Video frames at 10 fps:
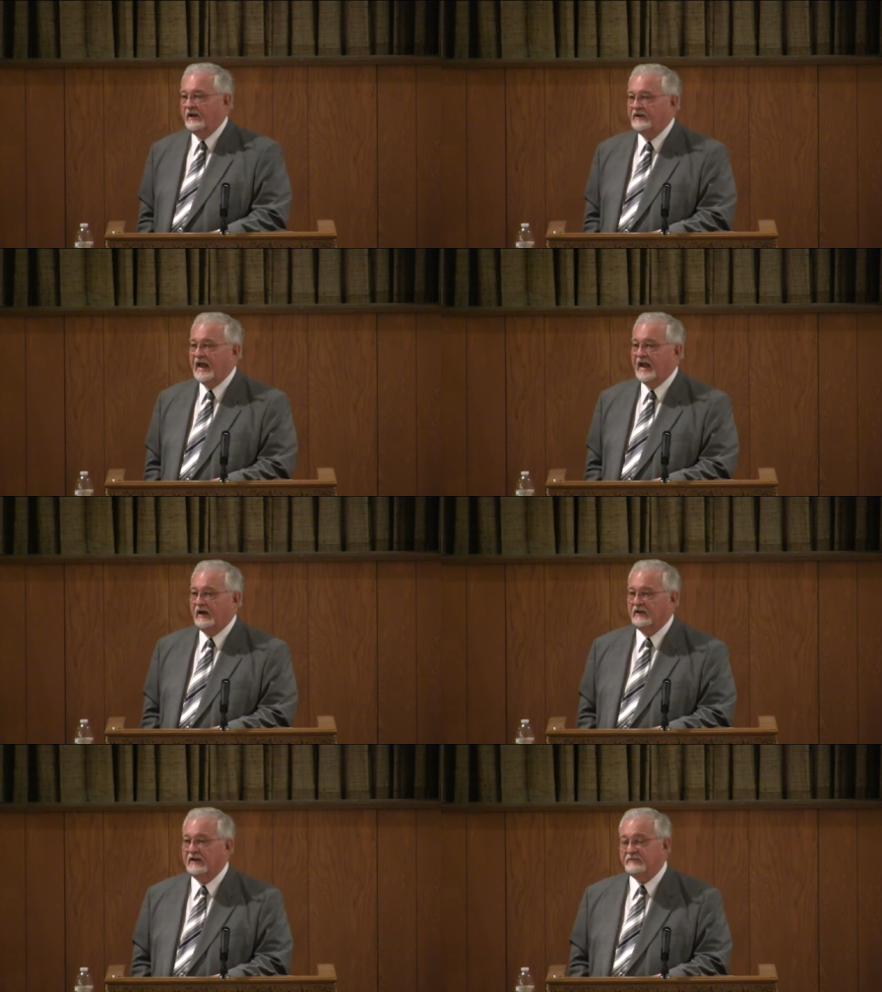
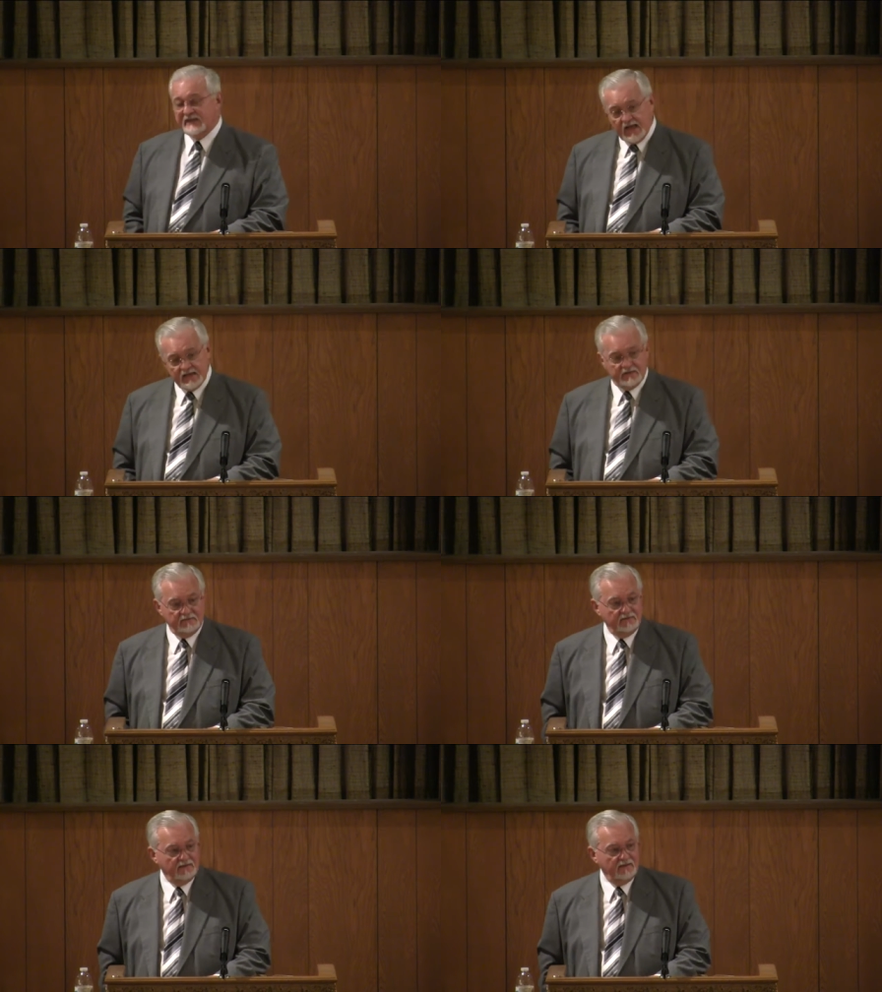Now, let me tell you,
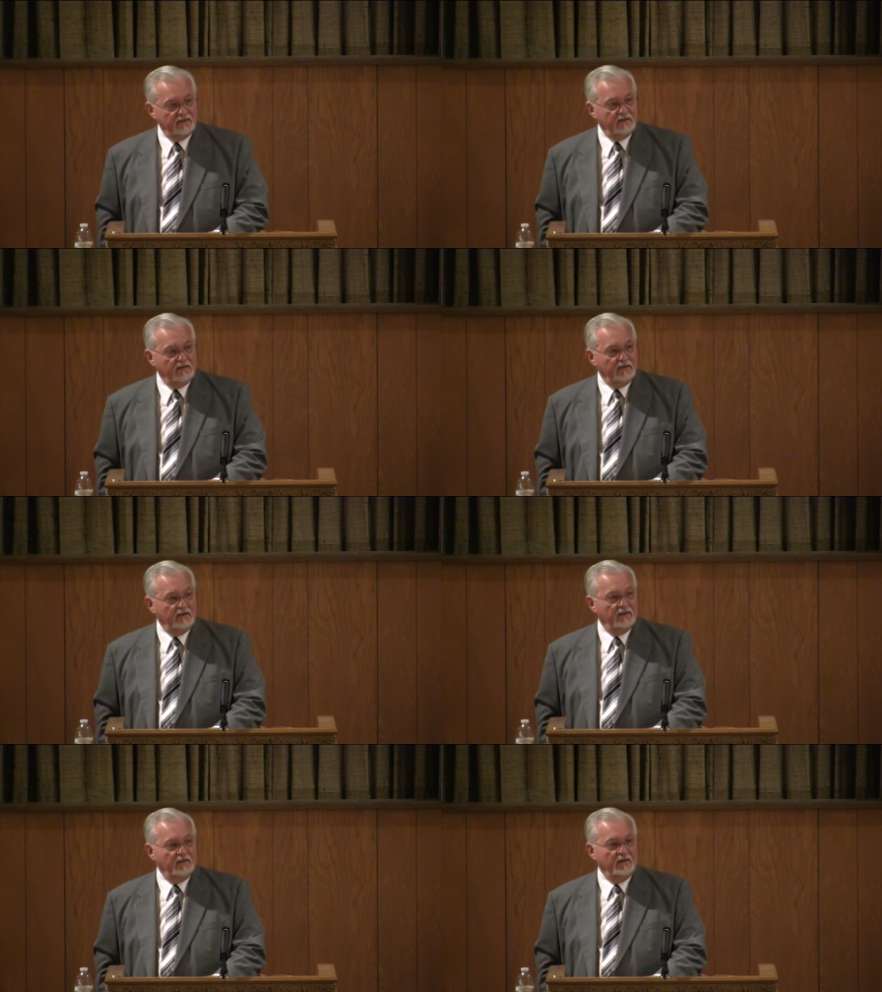
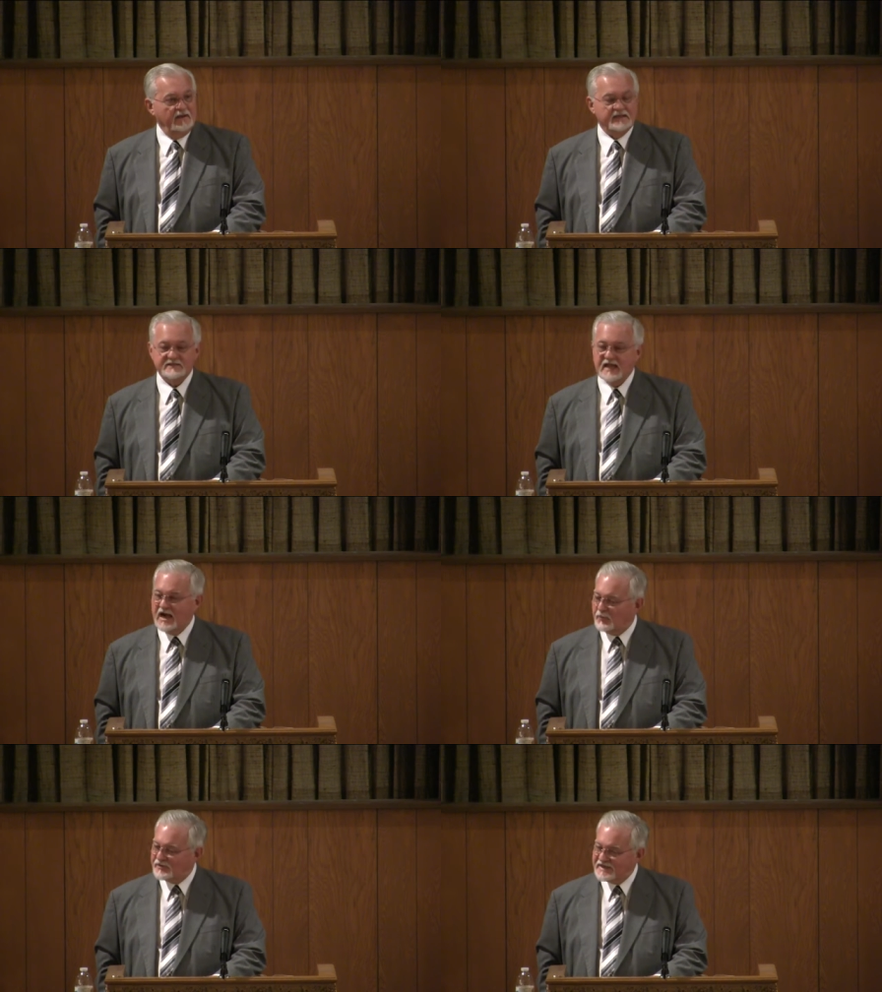it's
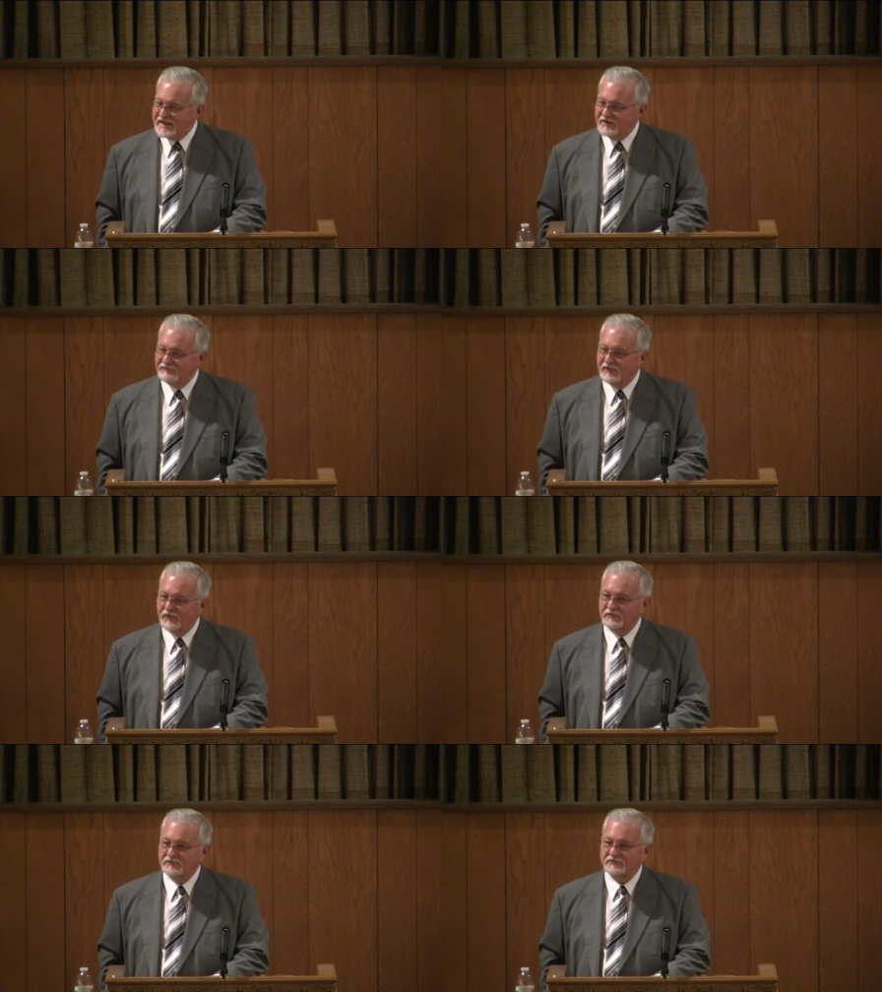not a pretend,
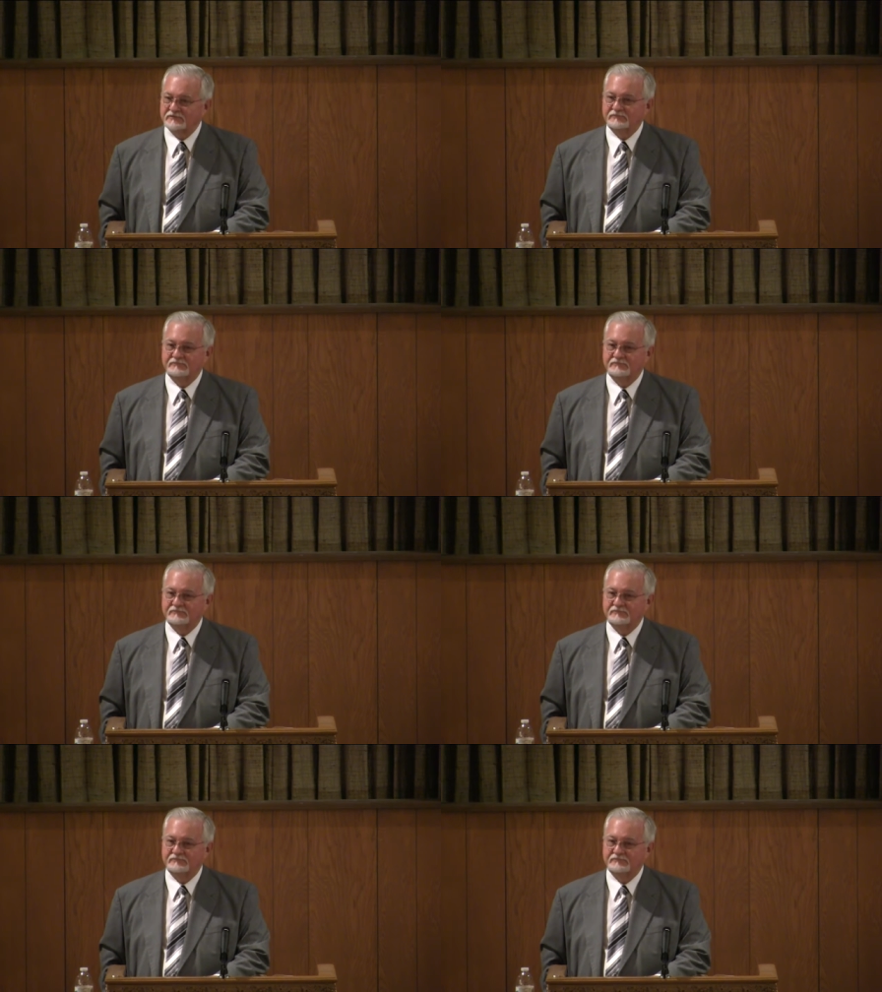folks.